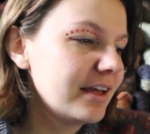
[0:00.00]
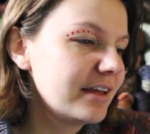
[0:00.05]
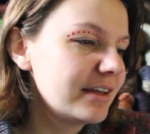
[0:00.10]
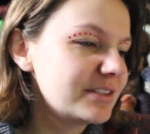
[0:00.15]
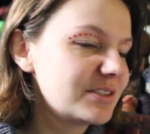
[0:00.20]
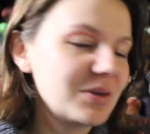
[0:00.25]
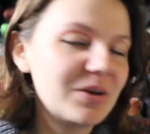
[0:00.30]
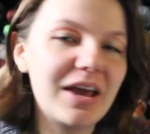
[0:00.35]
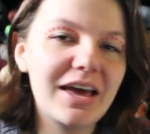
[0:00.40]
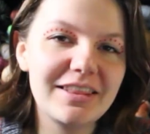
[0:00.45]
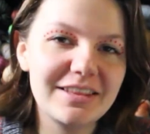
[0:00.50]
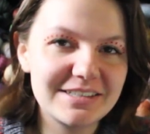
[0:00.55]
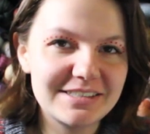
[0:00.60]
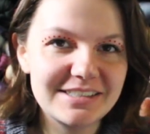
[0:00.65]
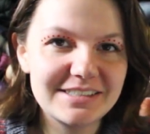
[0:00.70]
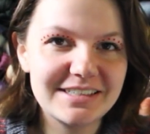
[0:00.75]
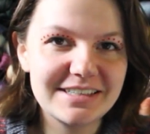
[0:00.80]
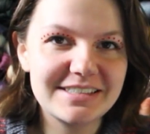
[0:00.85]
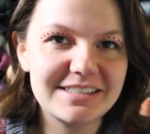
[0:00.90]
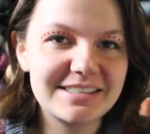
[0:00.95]
So yeah, this
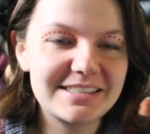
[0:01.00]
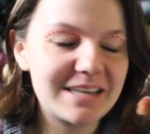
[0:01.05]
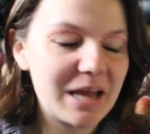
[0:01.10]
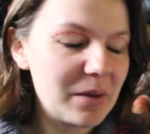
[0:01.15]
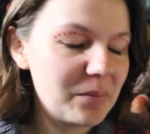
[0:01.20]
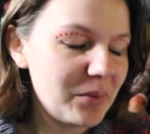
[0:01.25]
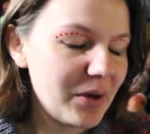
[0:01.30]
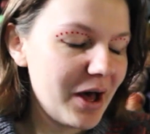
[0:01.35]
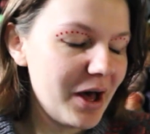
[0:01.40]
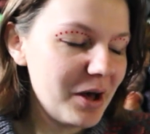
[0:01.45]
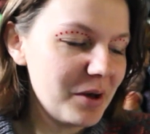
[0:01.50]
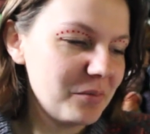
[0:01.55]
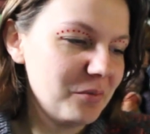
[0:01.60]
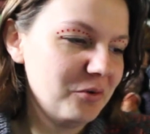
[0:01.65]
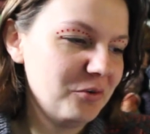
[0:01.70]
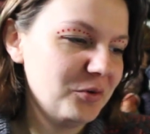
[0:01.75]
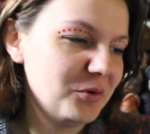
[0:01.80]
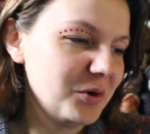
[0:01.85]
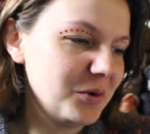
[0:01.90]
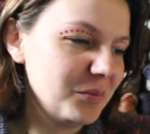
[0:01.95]
is a step up
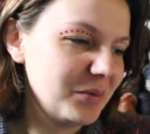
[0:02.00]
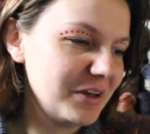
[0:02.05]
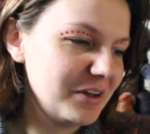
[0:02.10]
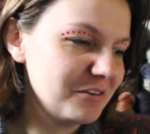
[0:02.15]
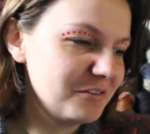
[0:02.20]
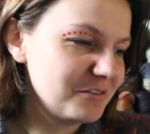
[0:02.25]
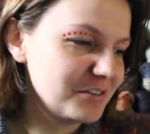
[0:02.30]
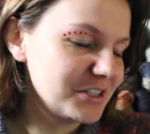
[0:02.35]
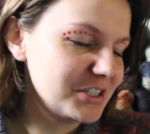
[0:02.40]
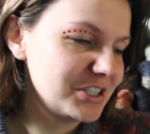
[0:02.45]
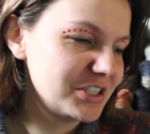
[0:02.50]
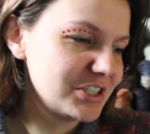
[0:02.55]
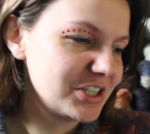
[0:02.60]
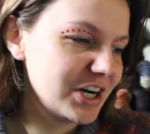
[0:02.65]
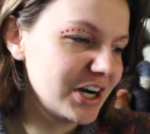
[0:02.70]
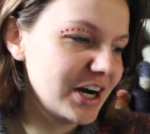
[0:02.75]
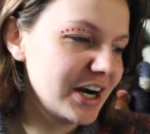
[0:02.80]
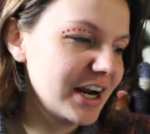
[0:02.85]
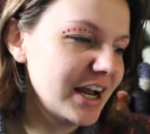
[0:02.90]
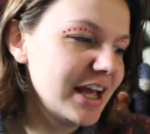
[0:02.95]
for me for
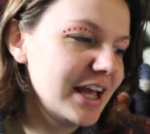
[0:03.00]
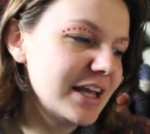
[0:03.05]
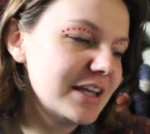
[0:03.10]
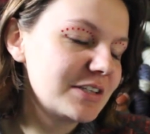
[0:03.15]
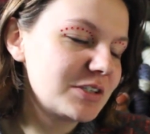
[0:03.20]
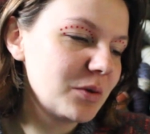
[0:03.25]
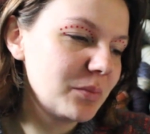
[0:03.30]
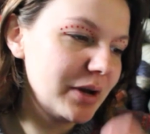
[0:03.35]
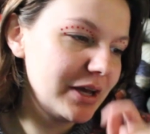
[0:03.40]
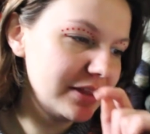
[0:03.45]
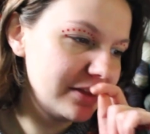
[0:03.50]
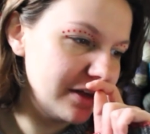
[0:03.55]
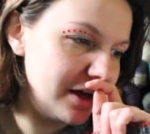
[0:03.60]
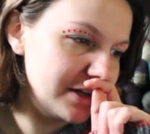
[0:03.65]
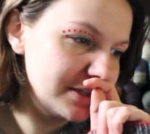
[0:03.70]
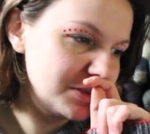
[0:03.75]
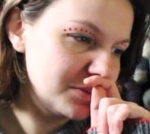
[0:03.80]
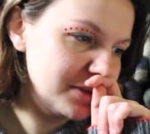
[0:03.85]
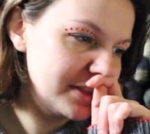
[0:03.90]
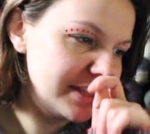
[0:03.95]
sure. So my
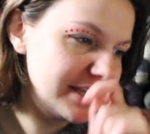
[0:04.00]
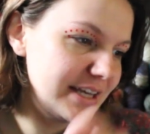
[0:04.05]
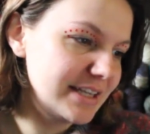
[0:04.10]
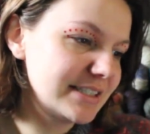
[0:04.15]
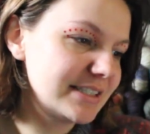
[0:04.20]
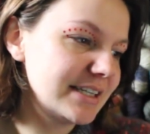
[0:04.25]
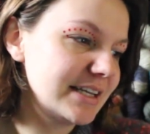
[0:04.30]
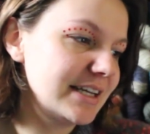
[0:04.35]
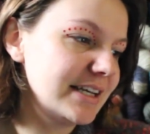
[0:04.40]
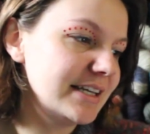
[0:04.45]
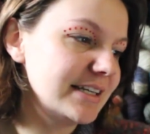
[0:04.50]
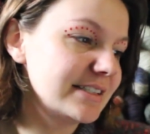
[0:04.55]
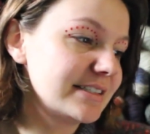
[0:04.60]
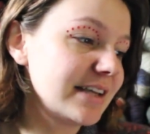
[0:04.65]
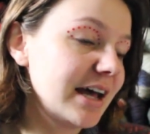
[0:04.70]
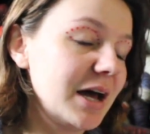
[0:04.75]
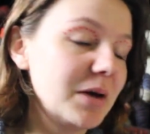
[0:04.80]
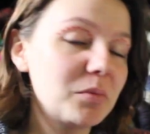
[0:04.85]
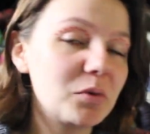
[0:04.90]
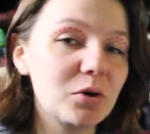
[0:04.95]
thoughts with this is
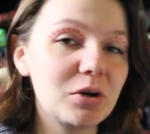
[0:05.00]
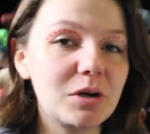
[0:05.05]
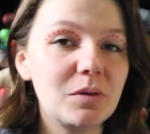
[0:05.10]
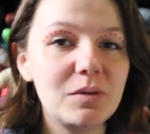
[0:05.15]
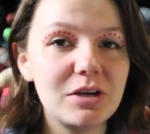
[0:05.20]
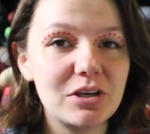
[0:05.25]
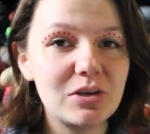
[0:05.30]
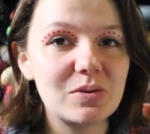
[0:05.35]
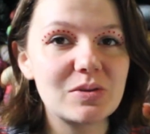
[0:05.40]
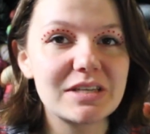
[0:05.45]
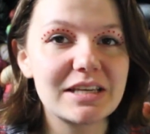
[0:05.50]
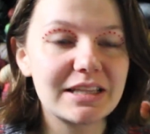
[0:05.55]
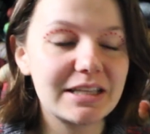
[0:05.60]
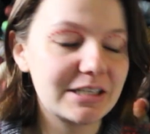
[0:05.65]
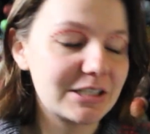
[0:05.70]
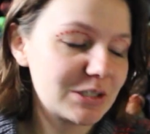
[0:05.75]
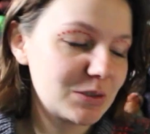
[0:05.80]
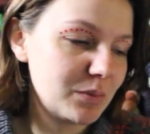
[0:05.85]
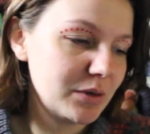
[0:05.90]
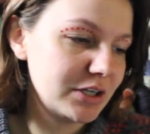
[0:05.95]
I'm going to be using
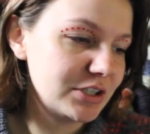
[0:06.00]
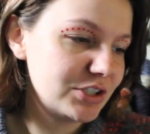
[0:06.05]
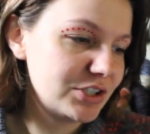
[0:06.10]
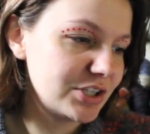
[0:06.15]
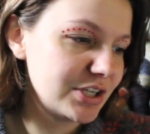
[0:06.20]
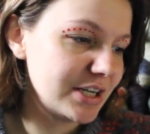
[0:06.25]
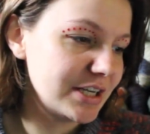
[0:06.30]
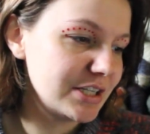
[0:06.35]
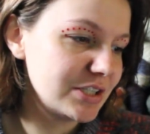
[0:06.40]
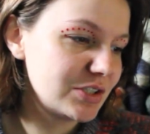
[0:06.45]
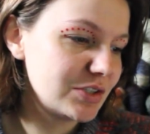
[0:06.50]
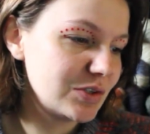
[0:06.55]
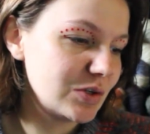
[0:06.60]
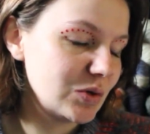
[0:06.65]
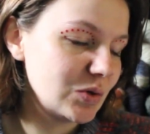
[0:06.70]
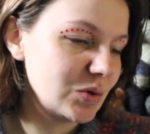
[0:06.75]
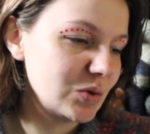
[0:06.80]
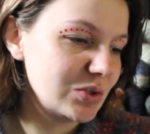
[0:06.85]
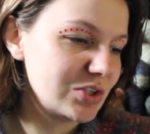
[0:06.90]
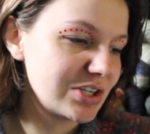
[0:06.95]
this spreadsheet
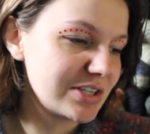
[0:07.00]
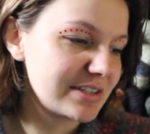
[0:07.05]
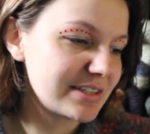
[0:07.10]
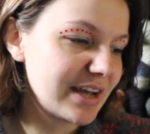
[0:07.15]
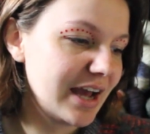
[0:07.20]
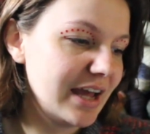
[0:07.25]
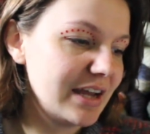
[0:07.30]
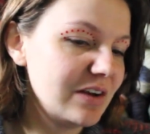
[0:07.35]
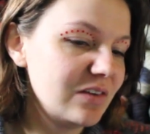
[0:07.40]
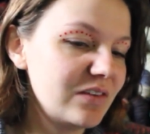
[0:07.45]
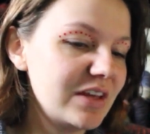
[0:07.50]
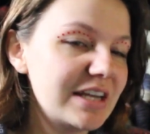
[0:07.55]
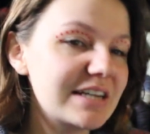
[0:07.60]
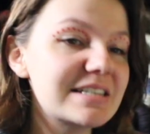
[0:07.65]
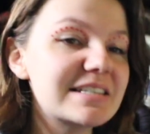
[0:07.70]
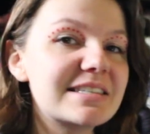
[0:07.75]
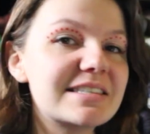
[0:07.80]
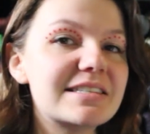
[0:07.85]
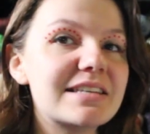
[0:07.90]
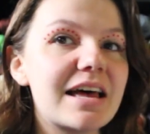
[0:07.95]
to just kind of get
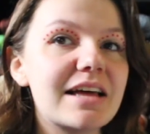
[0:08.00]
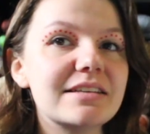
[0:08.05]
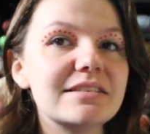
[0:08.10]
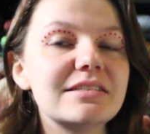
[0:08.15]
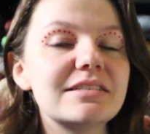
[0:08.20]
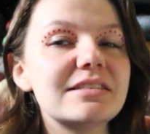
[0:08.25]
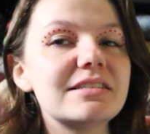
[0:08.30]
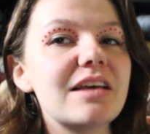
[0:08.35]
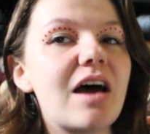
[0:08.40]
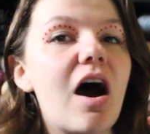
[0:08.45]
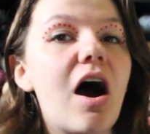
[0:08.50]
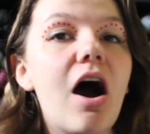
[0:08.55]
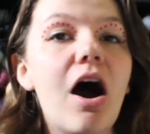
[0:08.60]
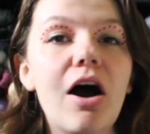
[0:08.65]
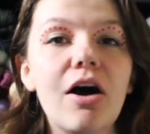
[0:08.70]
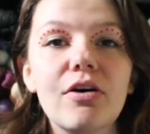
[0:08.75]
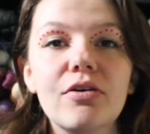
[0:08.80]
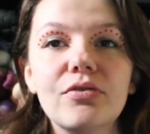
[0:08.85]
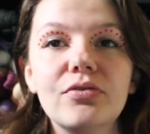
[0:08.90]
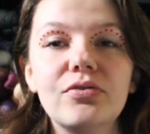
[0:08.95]
a sense
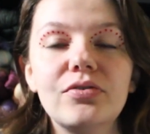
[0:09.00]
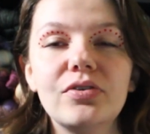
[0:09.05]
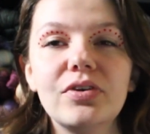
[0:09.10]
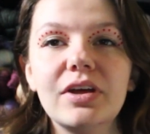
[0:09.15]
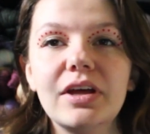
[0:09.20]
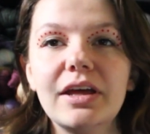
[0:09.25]
of